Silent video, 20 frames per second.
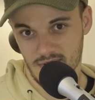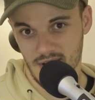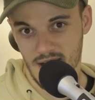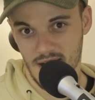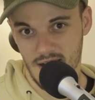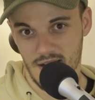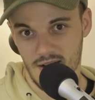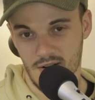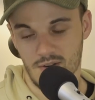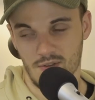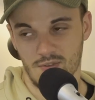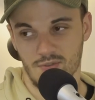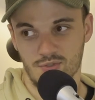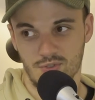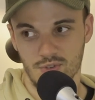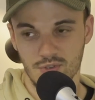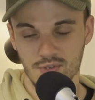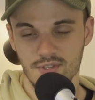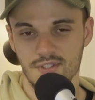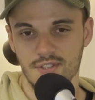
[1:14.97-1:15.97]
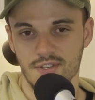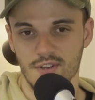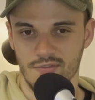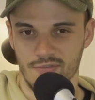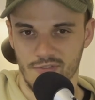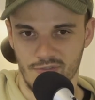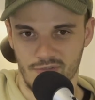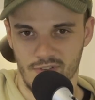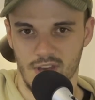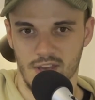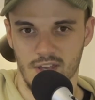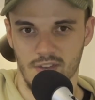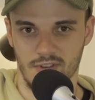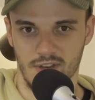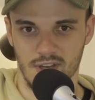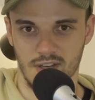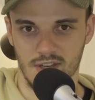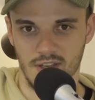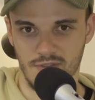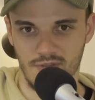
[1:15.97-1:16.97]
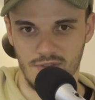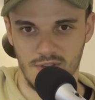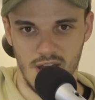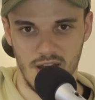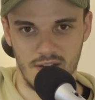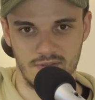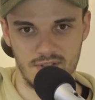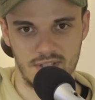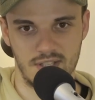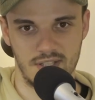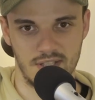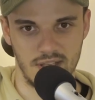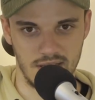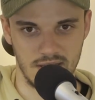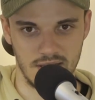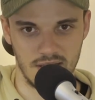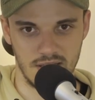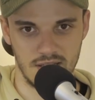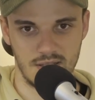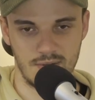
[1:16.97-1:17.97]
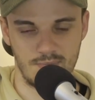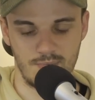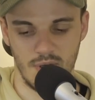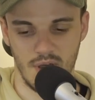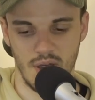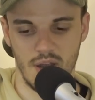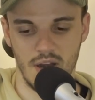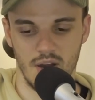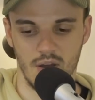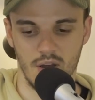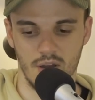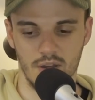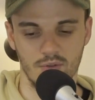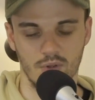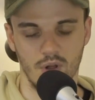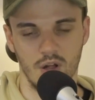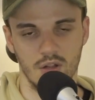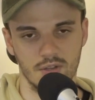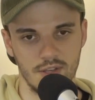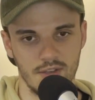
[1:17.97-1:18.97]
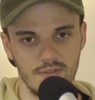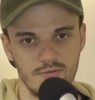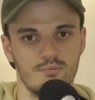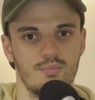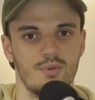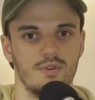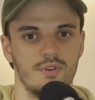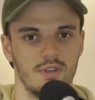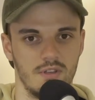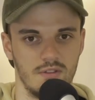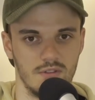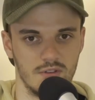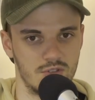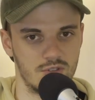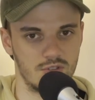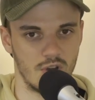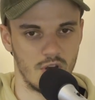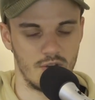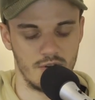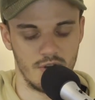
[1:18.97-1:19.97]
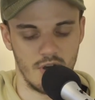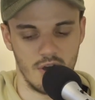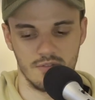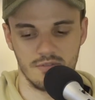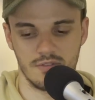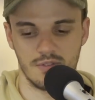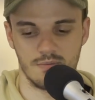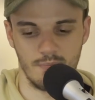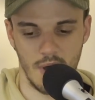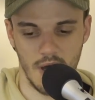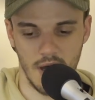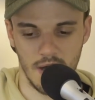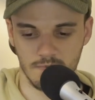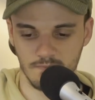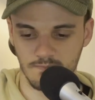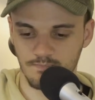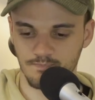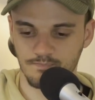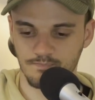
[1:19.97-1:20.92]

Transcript: Now, do yourself a favor if you haven't seen this, I'll even put it in the show notes, but